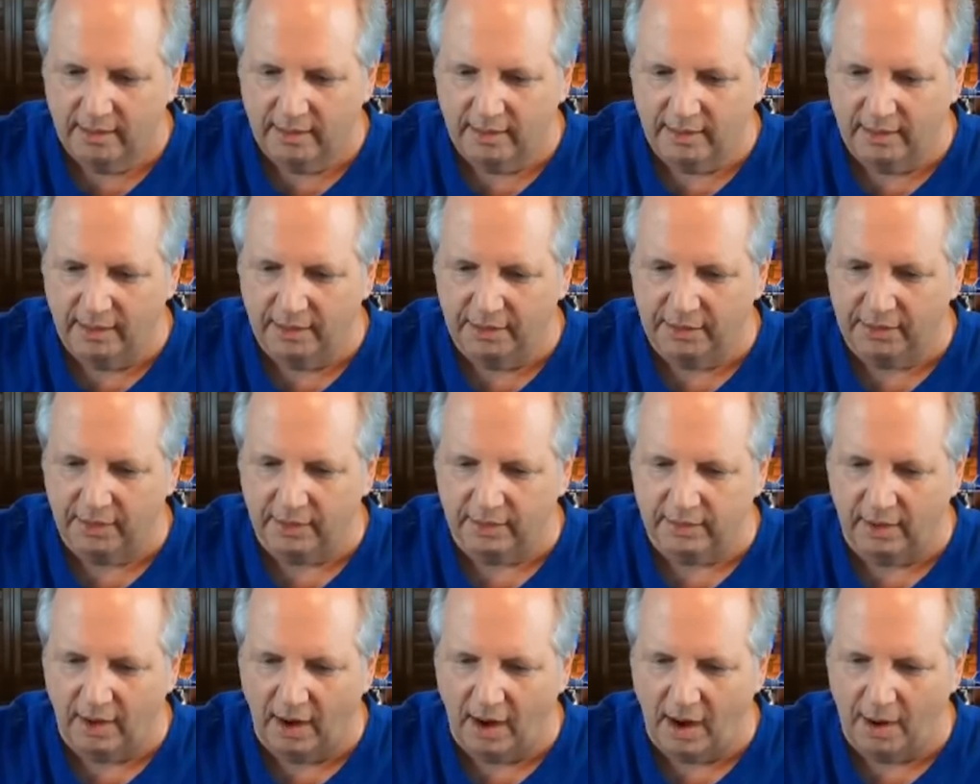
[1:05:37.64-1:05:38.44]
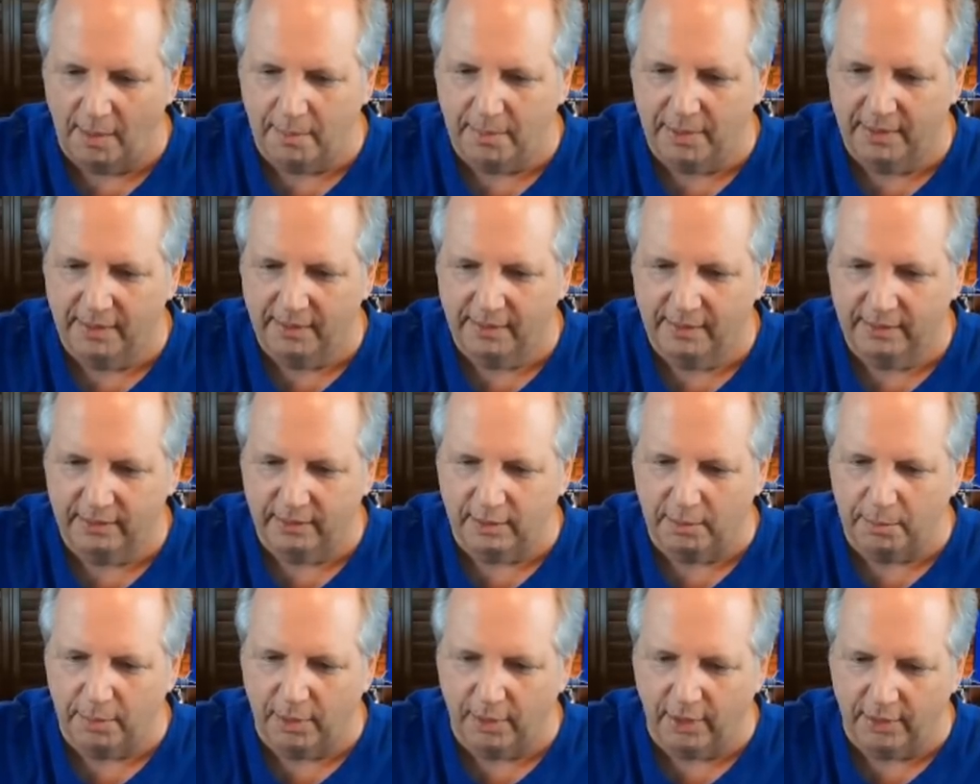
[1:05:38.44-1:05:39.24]
There's the top.
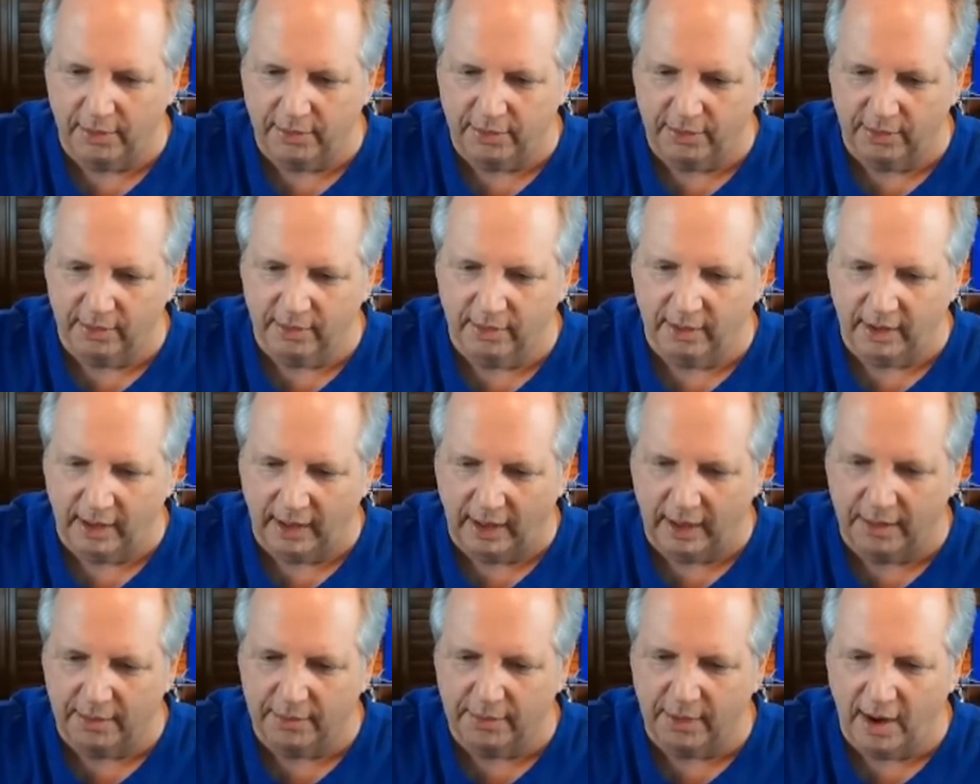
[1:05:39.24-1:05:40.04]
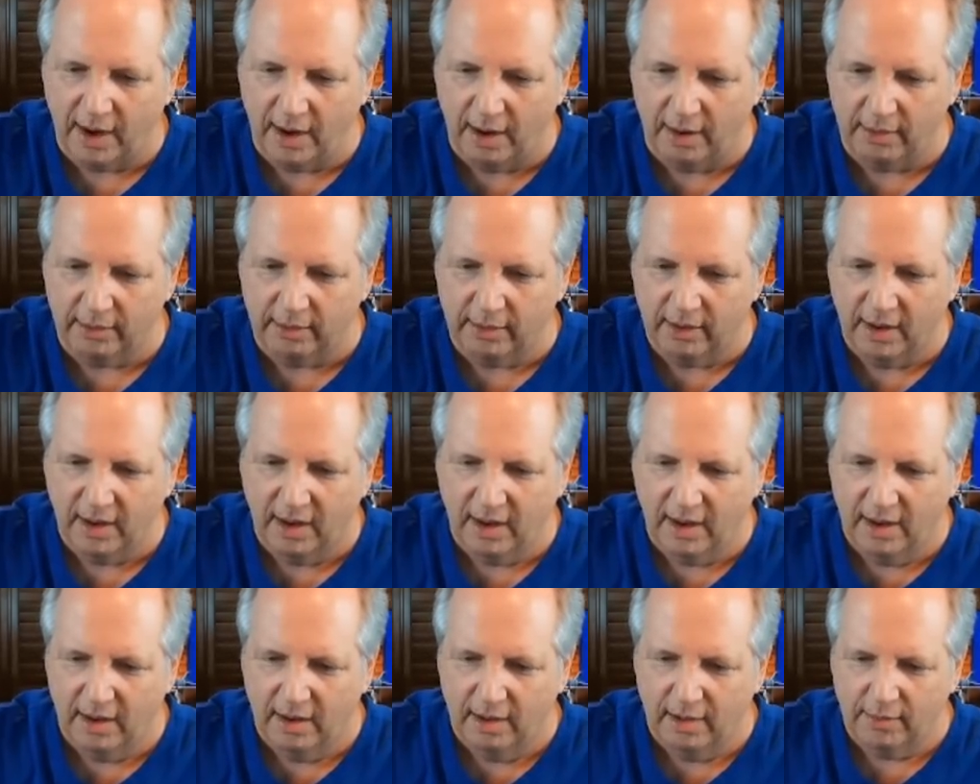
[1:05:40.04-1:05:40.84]
Departure, en route,
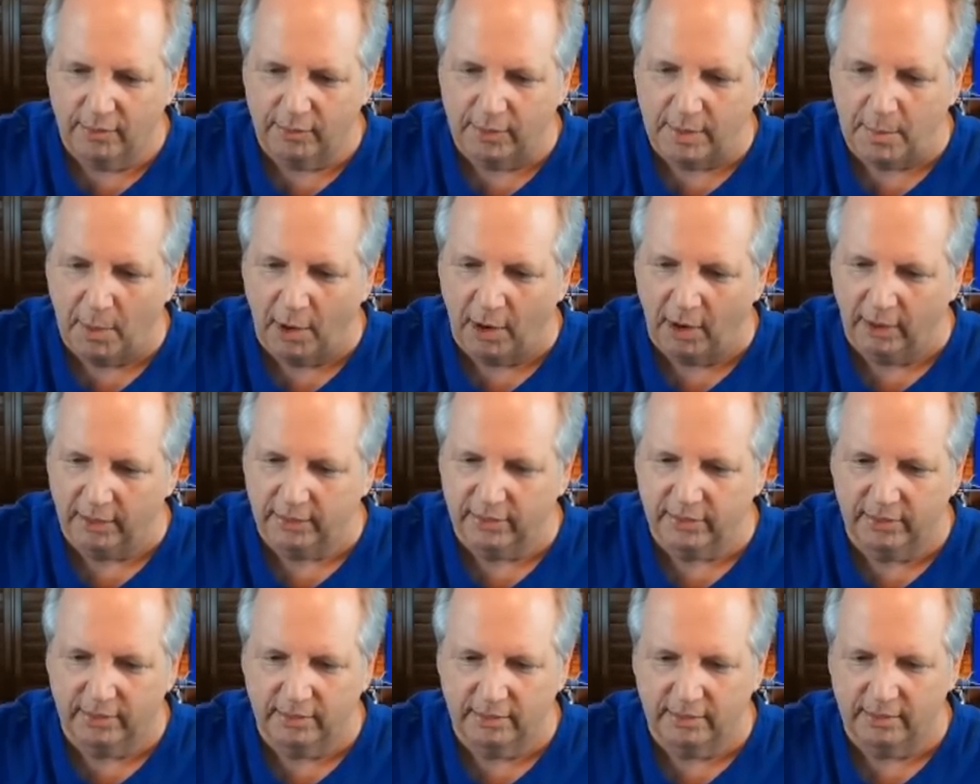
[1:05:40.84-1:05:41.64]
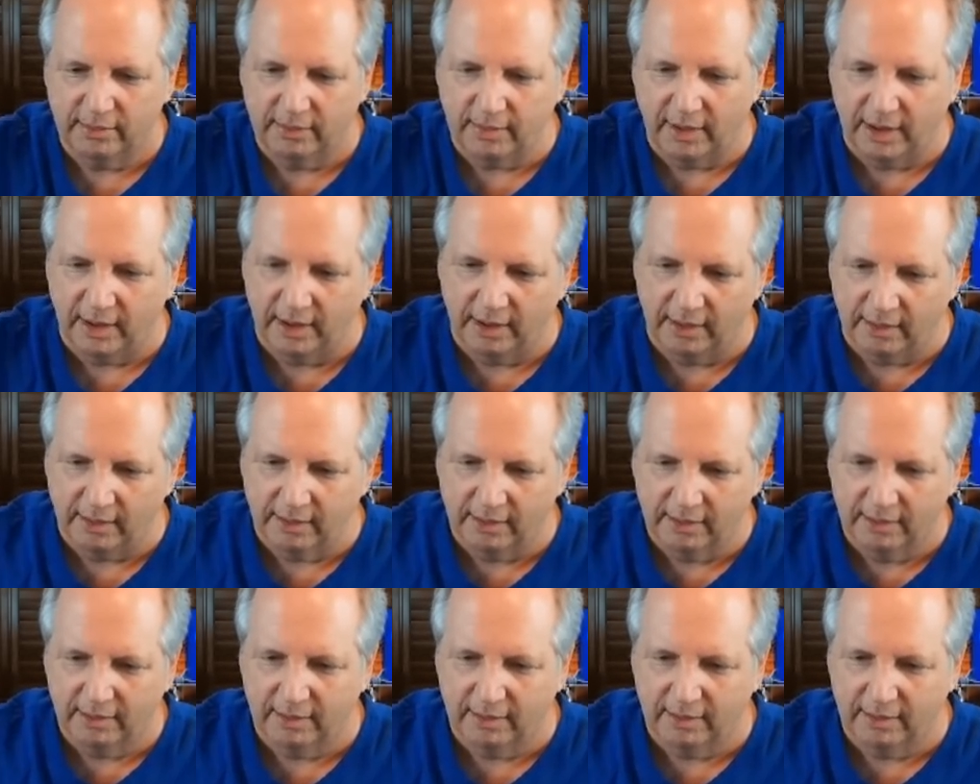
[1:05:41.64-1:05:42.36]
remarks right here.